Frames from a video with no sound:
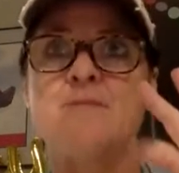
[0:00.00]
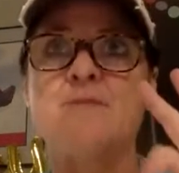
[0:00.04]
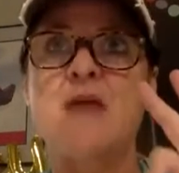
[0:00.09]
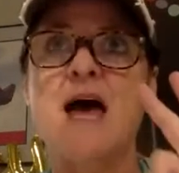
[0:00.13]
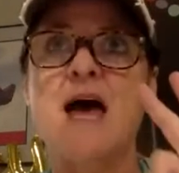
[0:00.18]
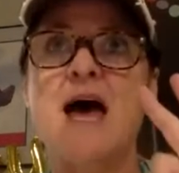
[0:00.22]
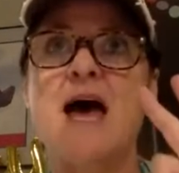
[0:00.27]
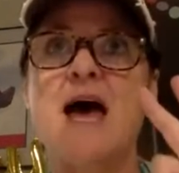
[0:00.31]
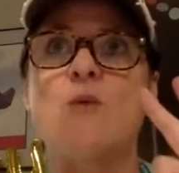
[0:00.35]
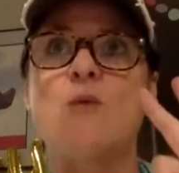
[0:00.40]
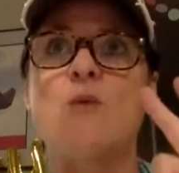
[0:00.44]

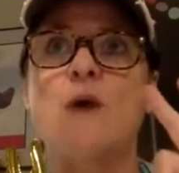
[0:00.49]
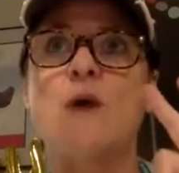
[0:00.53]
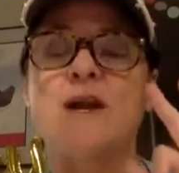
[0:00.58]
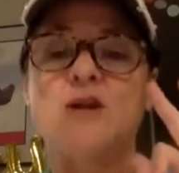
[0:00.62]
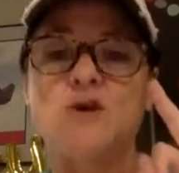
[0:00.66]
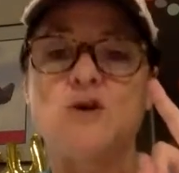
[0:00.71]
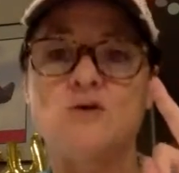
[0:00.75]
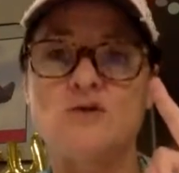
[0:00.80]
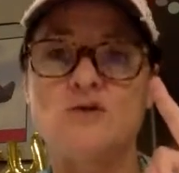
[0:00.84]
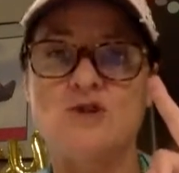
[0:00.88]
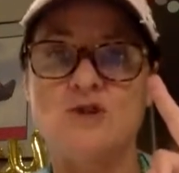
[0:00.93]
That
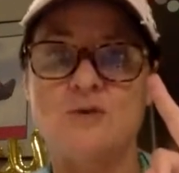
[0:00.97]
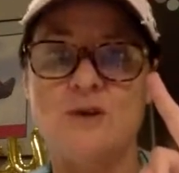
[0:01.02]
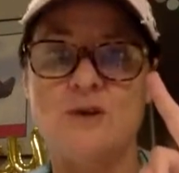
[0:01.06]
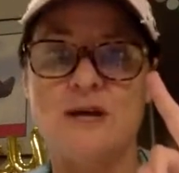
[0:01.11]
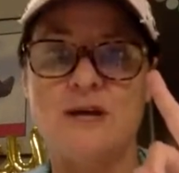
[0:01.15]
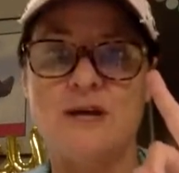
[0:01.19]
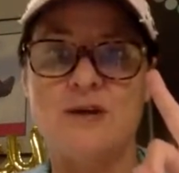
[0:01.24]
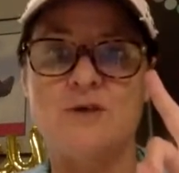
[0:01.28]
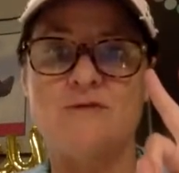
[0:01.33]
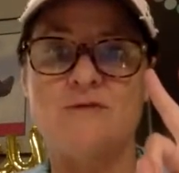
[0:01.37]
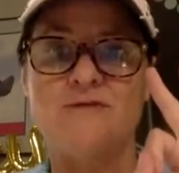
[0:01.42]
when you do
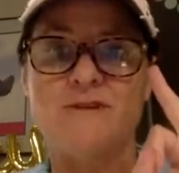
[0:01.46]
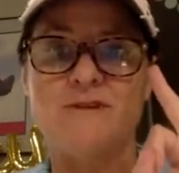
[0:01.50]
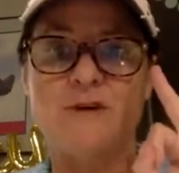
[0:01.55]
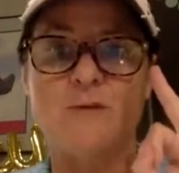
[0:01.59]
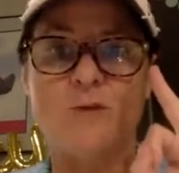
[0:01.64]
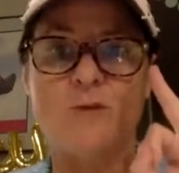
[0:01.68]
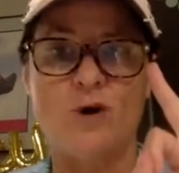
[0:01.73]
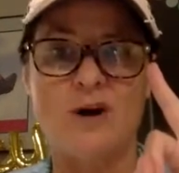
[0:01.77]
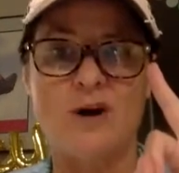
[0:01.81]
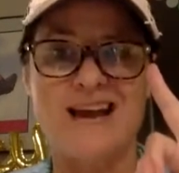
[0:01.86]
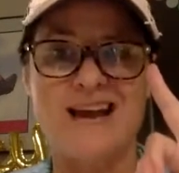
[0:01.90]
it, you feel
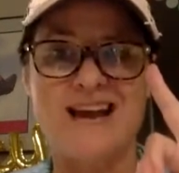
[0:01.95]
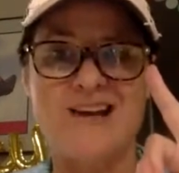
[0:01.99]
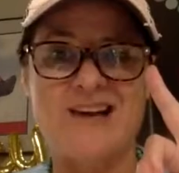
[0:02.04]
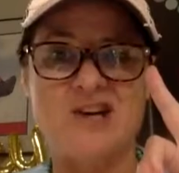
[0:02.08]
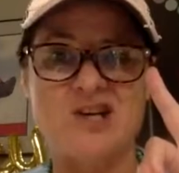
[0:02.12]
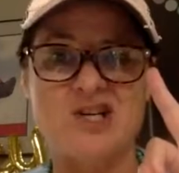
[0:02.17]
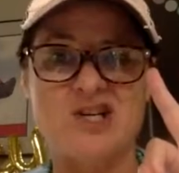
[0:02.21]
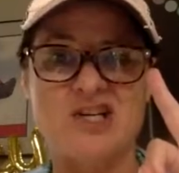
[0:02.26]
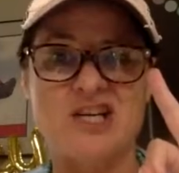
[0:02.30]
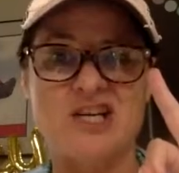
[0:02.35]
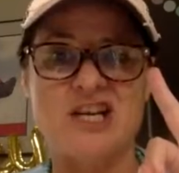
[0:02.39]
more
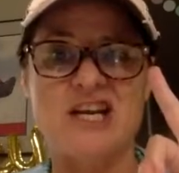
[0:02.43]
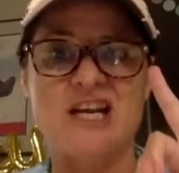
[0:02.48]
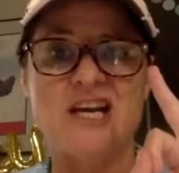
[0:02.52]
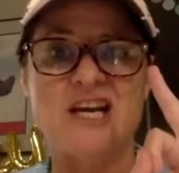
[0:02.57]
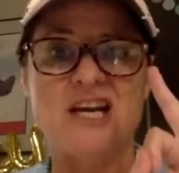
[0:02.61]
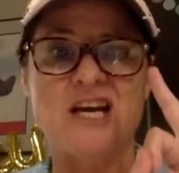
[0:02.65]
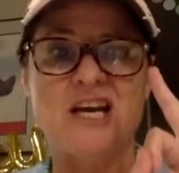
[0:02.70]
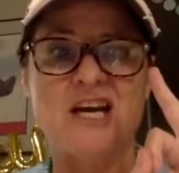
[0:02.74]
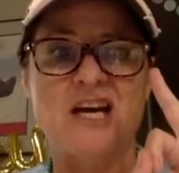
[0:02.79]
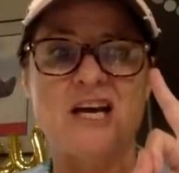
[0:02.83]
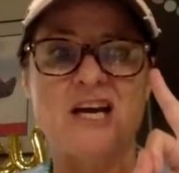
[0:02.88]

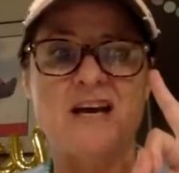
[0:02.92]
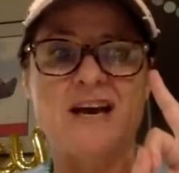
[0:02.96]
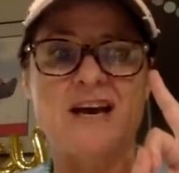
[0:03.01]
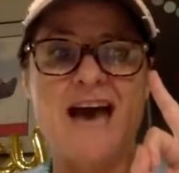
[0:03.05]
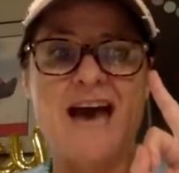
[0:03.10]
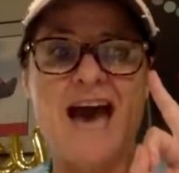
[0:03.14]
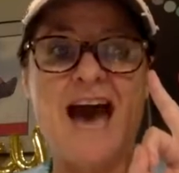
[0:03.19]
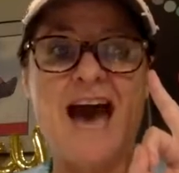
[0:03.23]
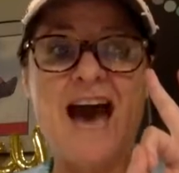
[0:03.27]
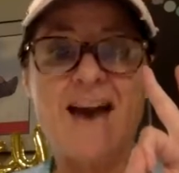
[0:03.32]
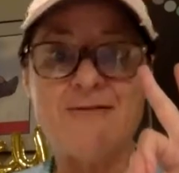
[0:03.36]
energy
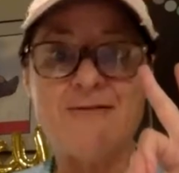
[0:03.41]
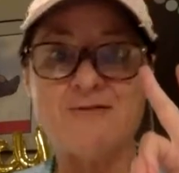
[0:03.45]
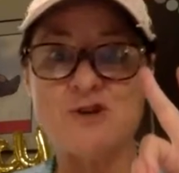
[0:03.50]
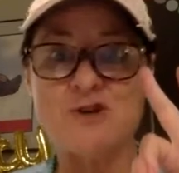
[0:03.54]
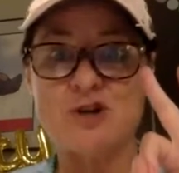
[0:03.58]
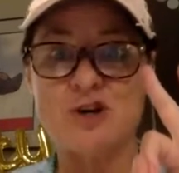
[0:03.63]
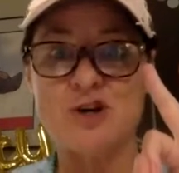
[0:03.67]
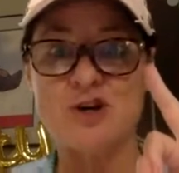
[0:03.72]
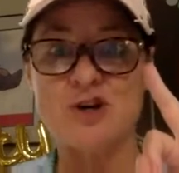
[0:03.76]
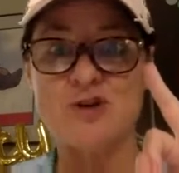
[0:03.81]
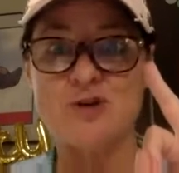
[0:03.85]

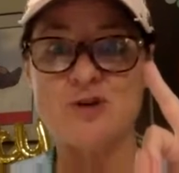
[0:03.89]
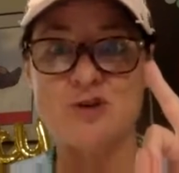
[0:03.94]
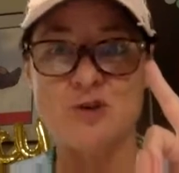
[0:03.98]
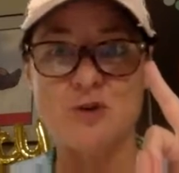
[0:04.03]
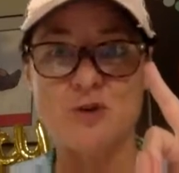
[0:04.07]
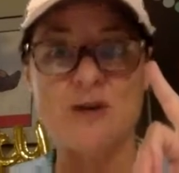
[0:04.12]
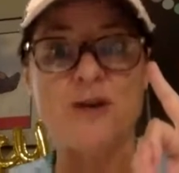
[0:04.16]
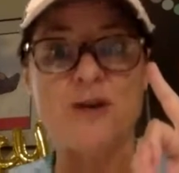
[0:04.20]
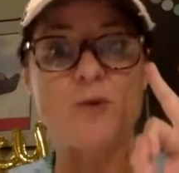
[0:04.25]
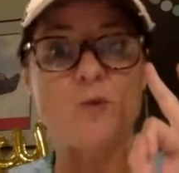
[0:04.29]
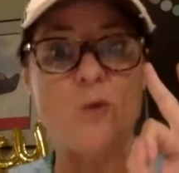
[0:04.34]
after you
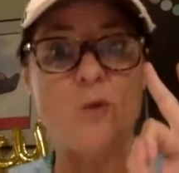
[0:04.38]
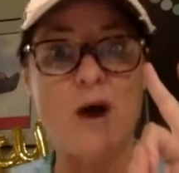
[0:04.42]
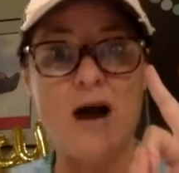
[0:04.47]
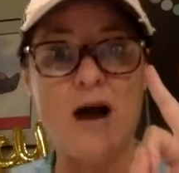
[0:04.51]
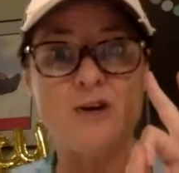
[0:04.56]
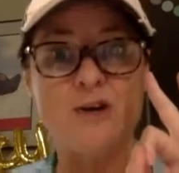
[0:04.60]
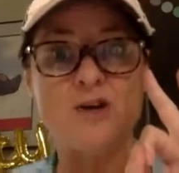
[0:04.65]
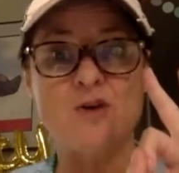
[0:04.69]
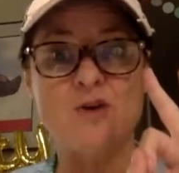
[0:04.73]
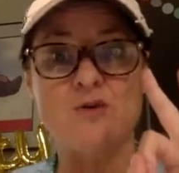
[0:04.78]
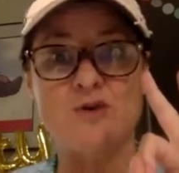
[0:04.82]
do it and
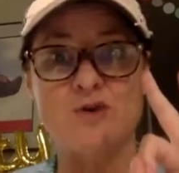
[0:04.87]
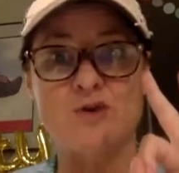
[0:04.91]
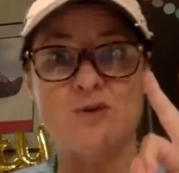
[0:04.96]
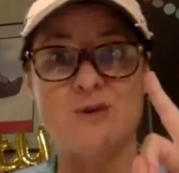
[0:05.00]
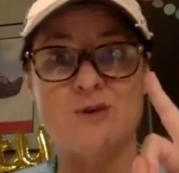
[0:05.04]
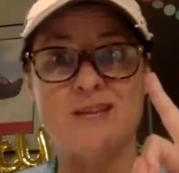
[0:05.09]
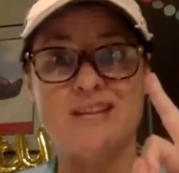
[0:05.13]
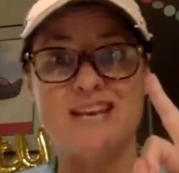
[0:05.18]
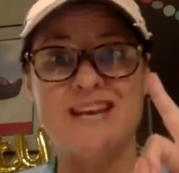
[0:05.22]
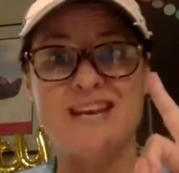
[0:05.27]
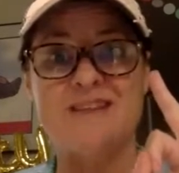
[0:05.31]
while you do
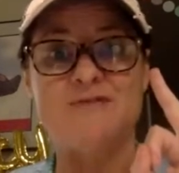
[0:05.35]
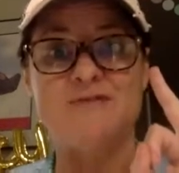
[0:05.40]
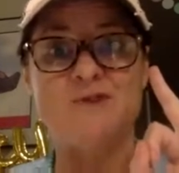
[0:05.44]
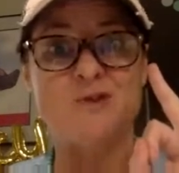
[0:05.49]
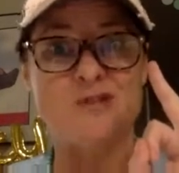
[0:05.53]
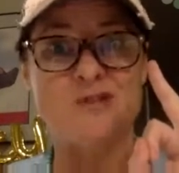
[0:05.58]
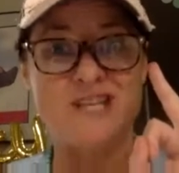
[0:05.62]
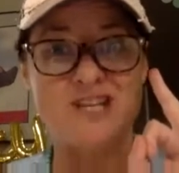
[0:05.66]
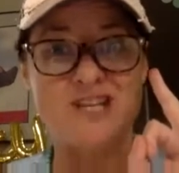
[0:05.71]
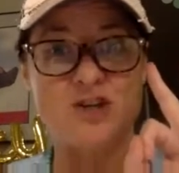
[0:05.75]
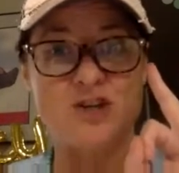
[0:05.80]
it than if you
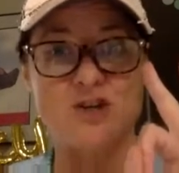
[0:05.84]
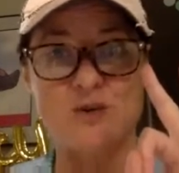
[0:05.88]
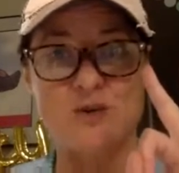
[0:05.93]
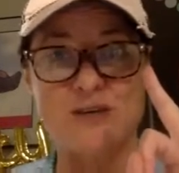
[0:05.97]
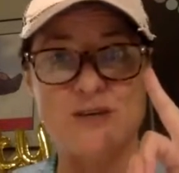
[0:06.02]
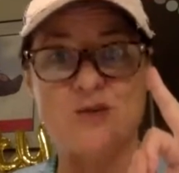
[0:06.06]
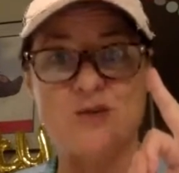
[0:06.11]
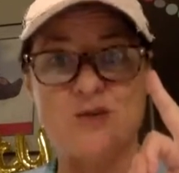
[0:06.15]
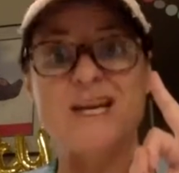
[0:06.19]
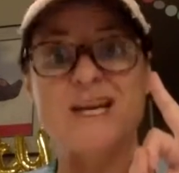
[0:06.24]
didn't do it.